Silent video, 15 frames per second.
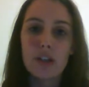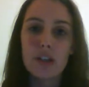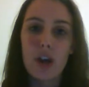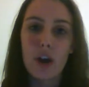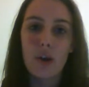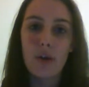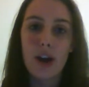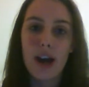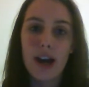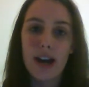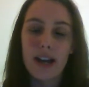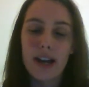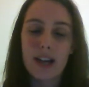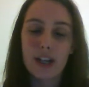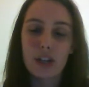So
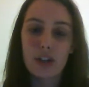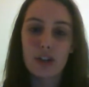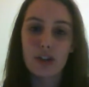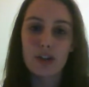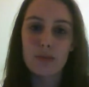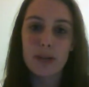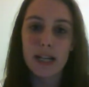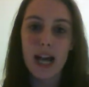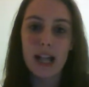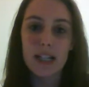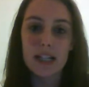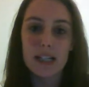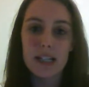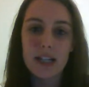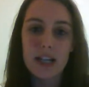I had a look through my
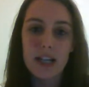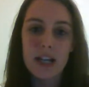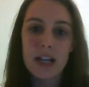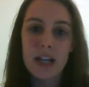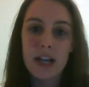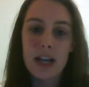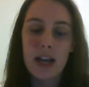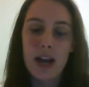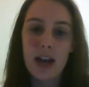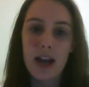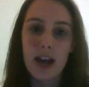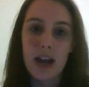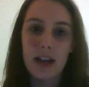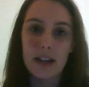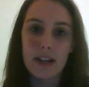calendar
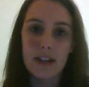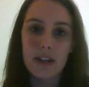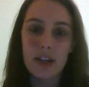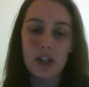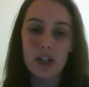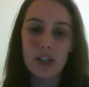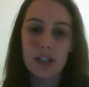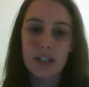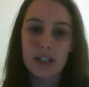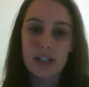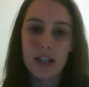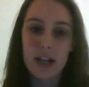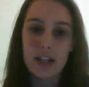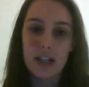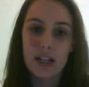and eventually
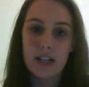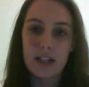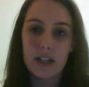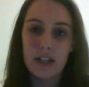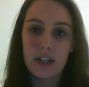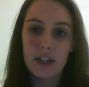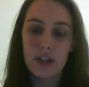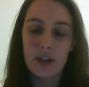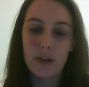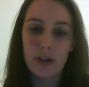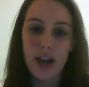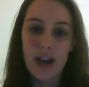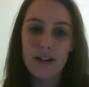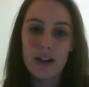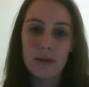decided to
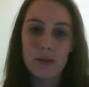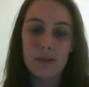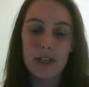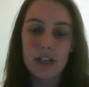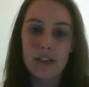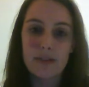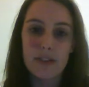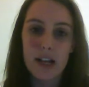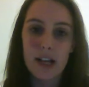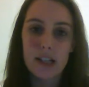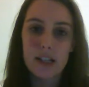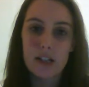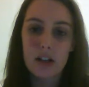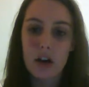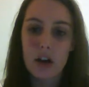carry out my media
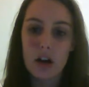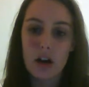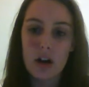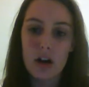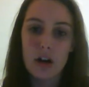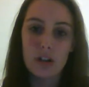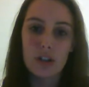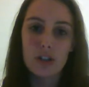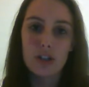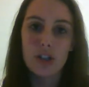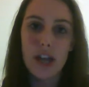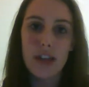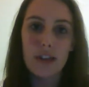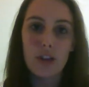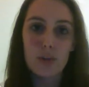fast on
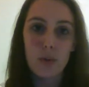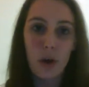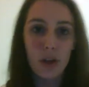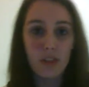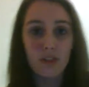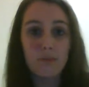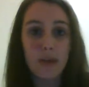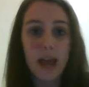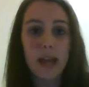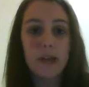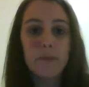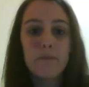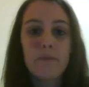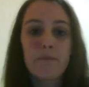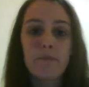Sunday the 12th of May,
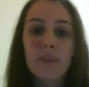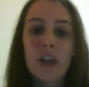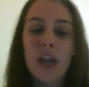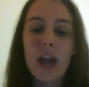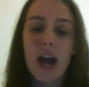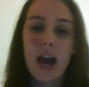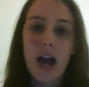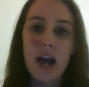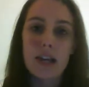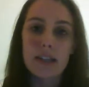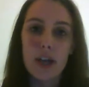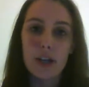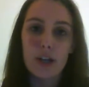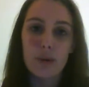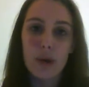as
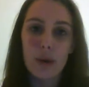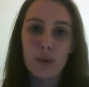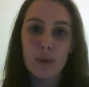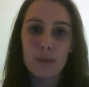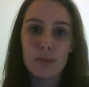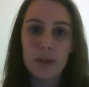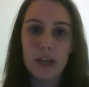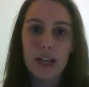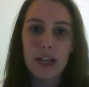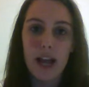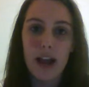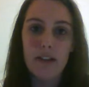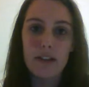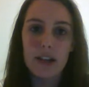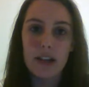I knew I would be
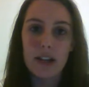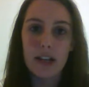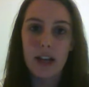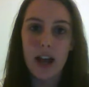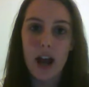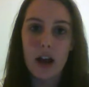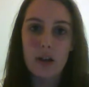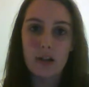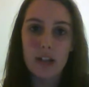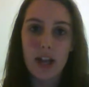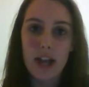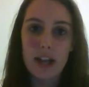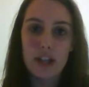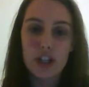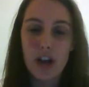carrying out
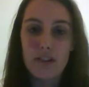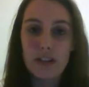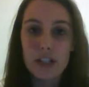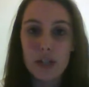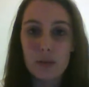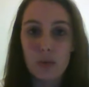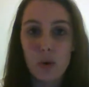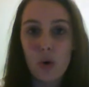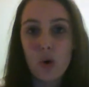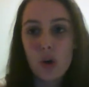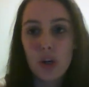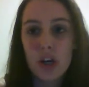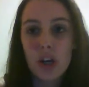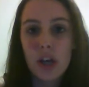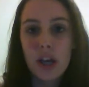a charity
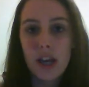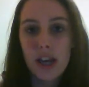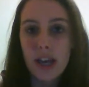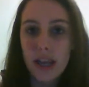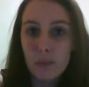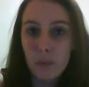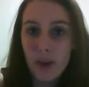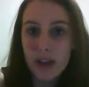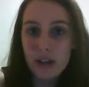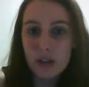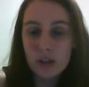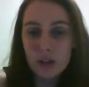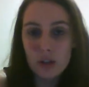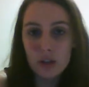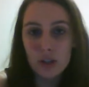walk in
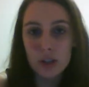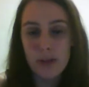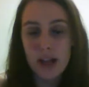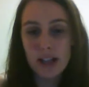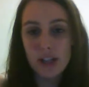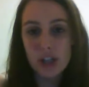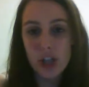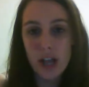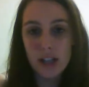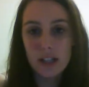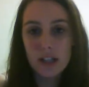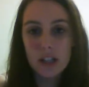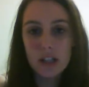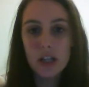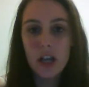Wales called the Bala
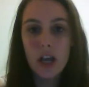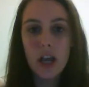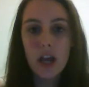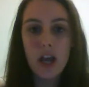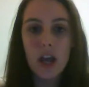Challenge.